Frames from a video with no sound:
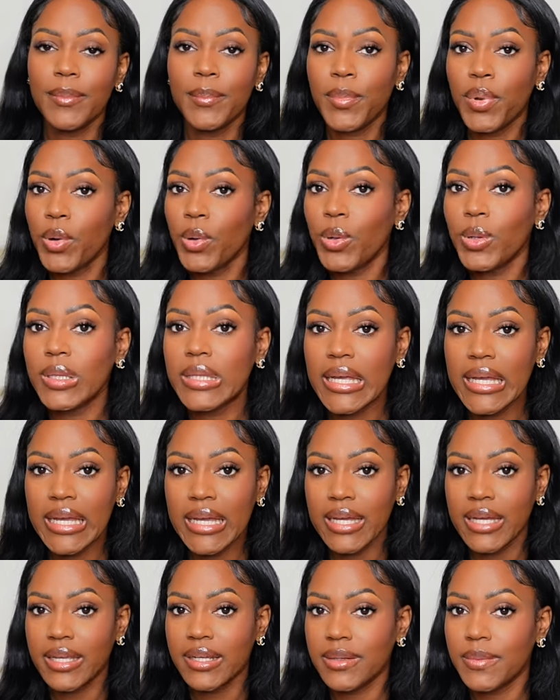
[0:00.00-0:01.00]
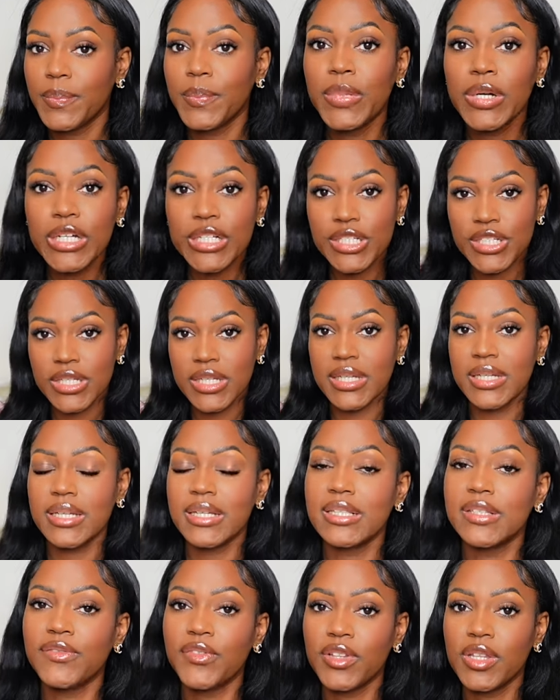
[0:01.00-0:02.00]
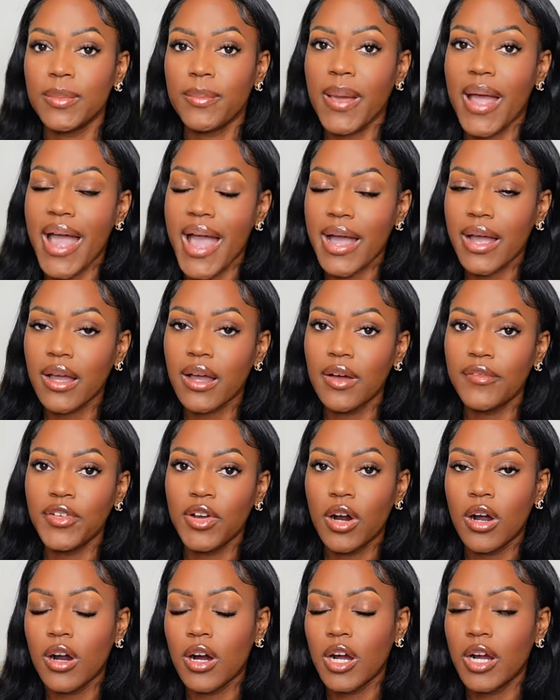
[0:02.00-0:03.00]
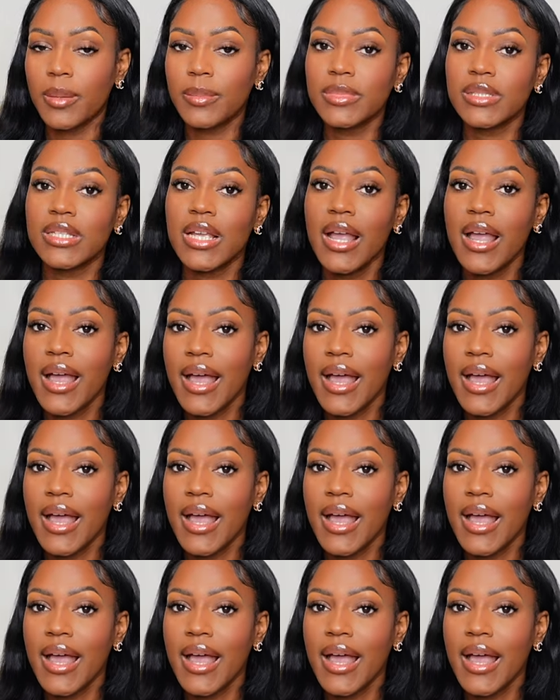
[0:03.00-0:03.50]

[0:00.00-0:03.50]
pull in, pushes for the back of your arms.